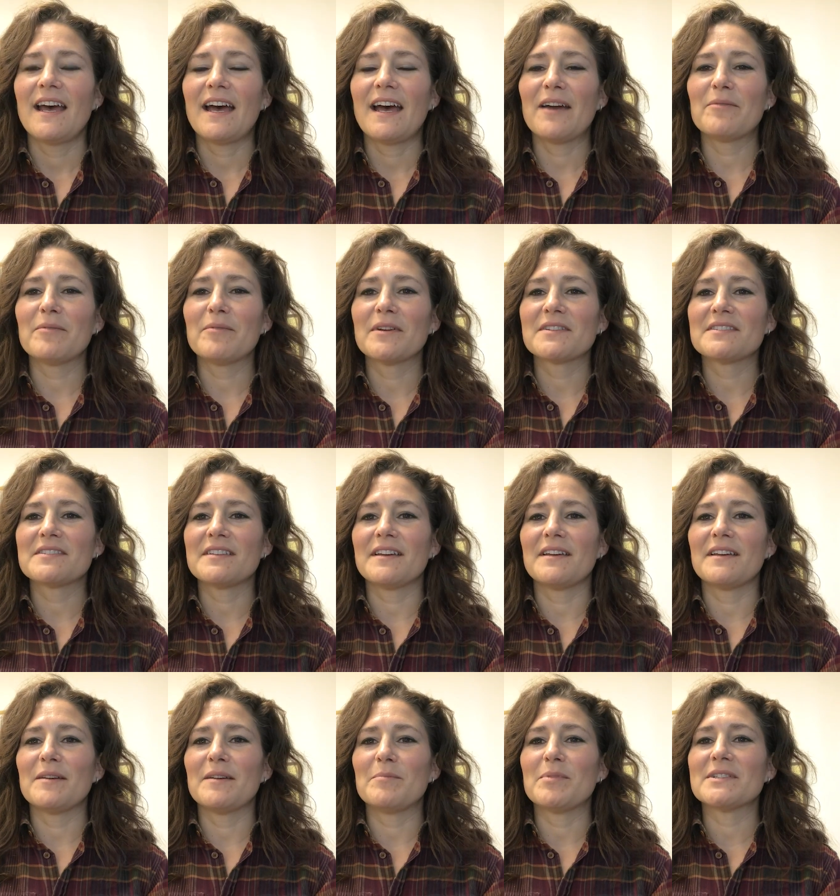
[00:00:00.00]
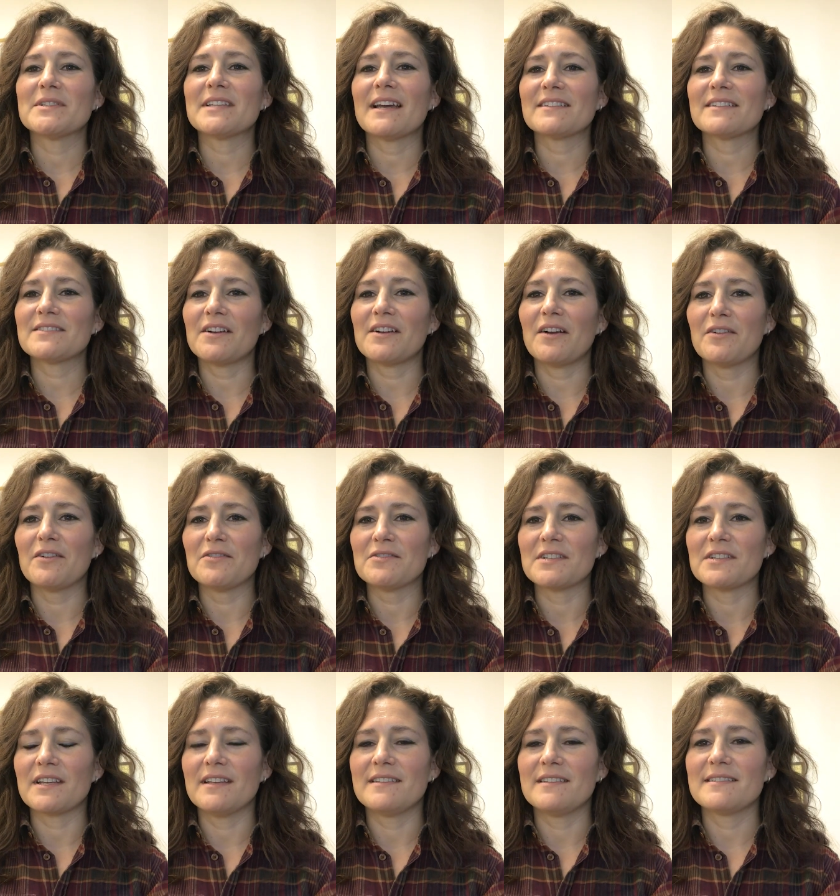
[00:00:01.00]
I work to protect our
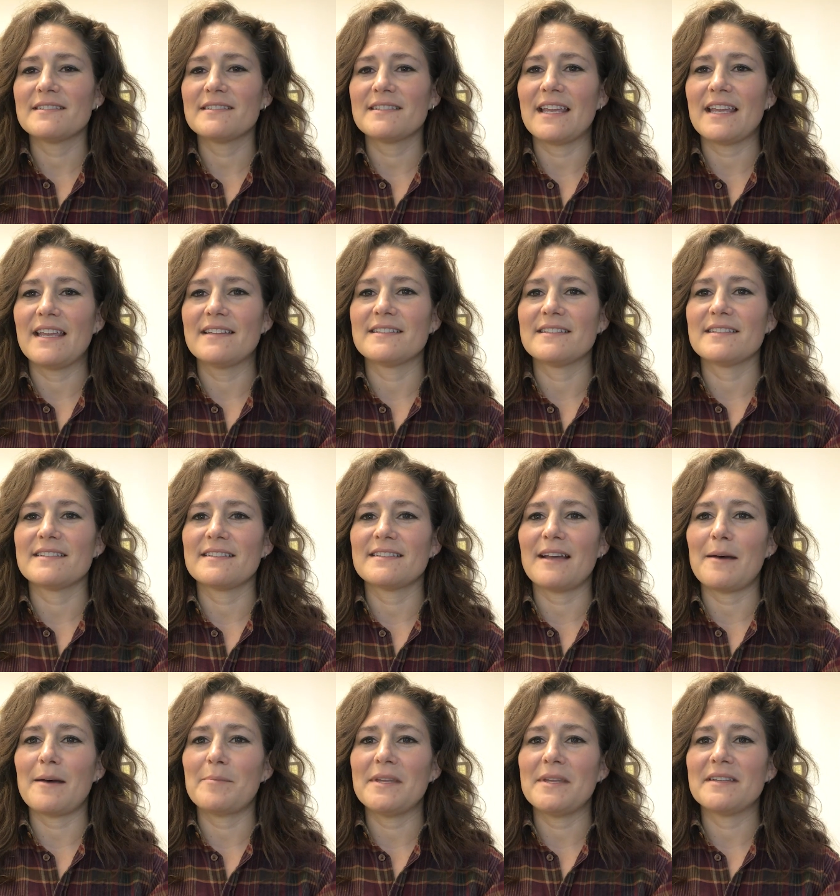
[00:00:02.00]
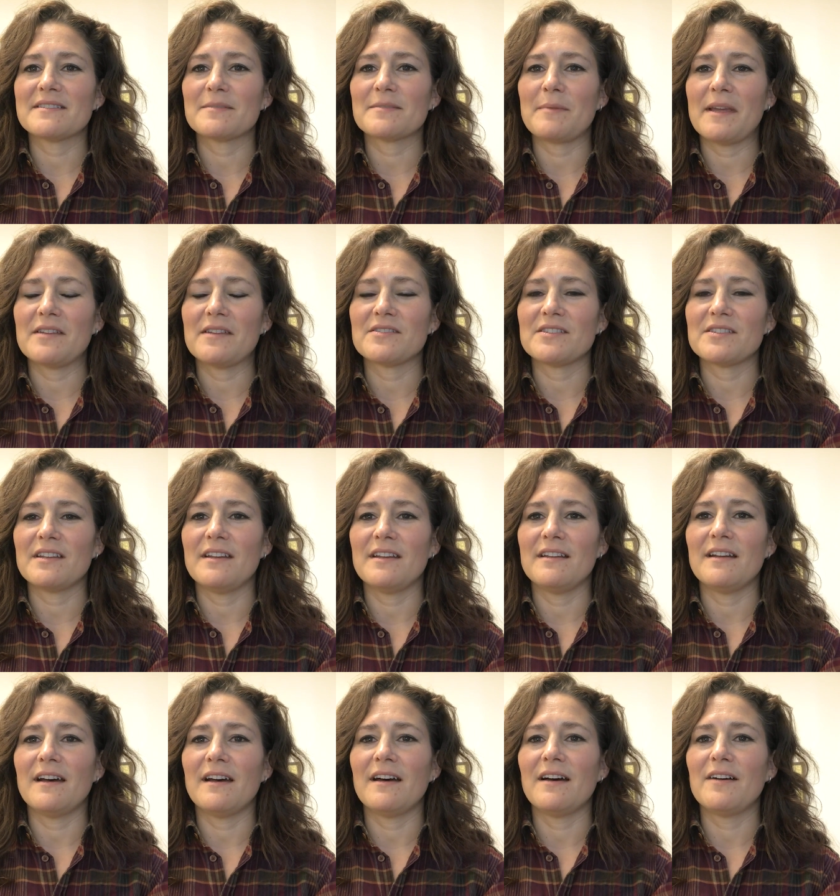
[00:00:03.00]
oceans and to stop the
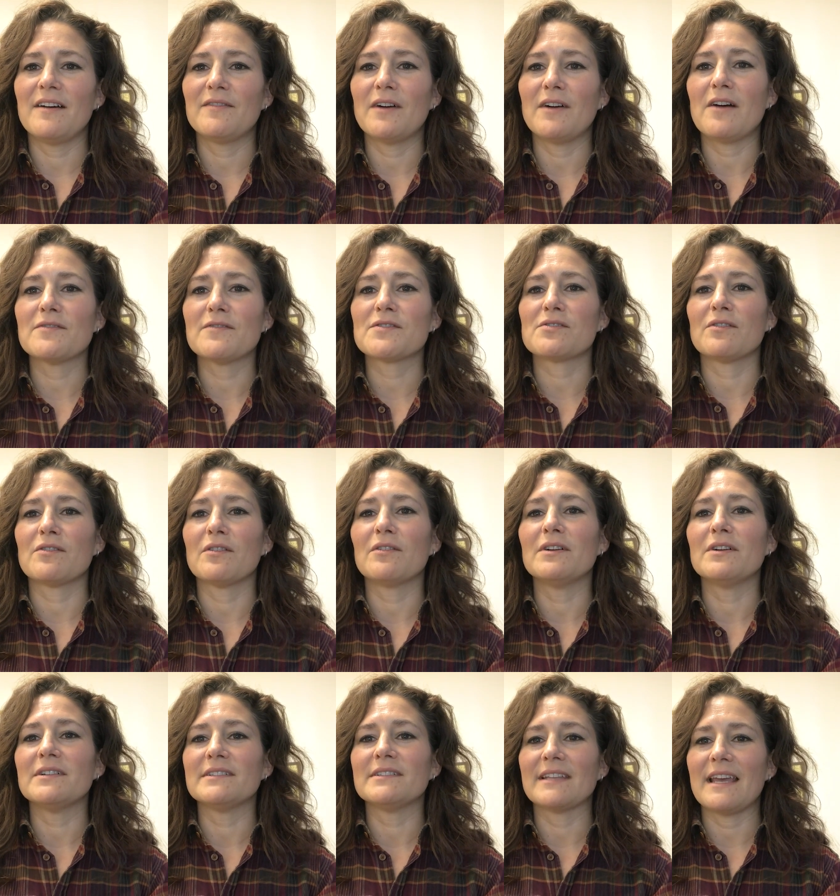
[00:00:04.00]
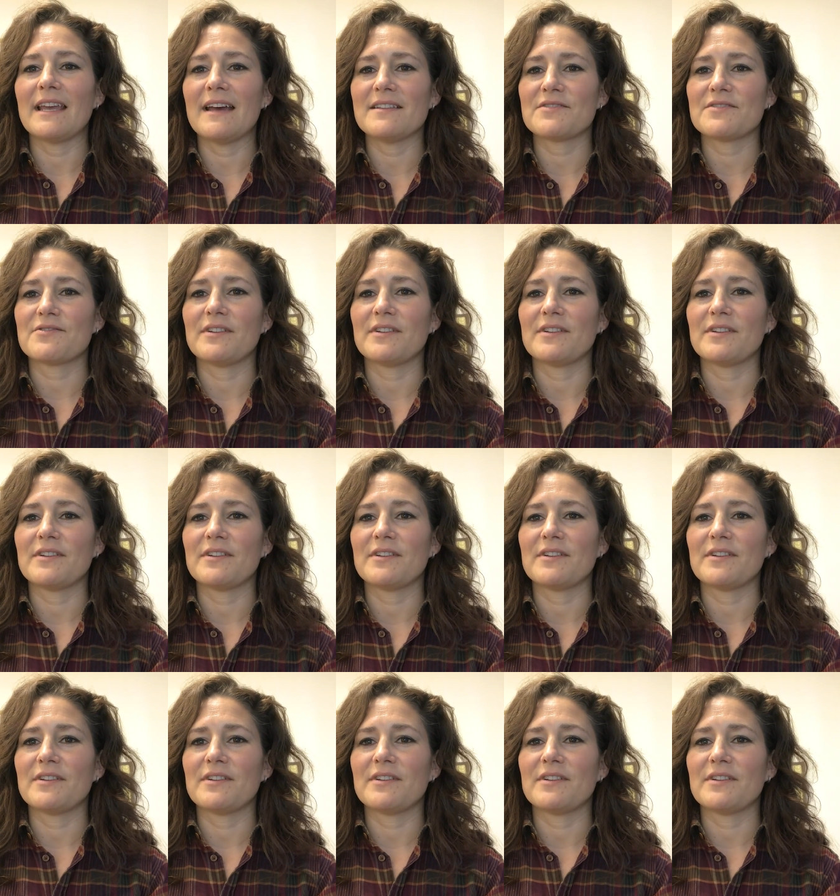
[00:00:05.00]
expansion of offshore oil and gas